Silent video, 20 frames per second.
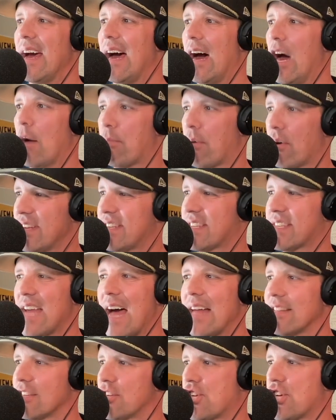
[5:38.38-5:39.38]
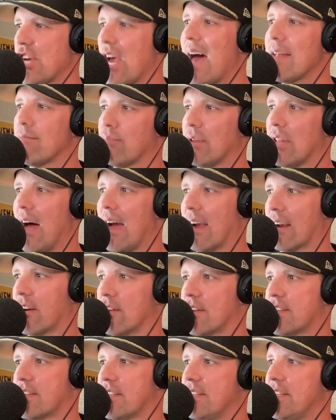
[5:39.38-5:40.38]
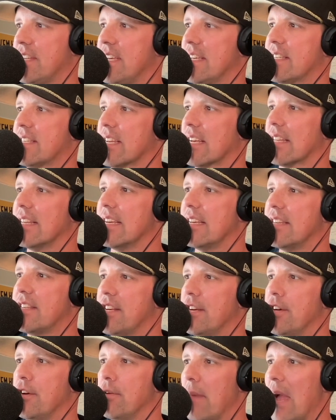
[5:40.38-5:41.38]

a pretty solid shot blocker statistically too,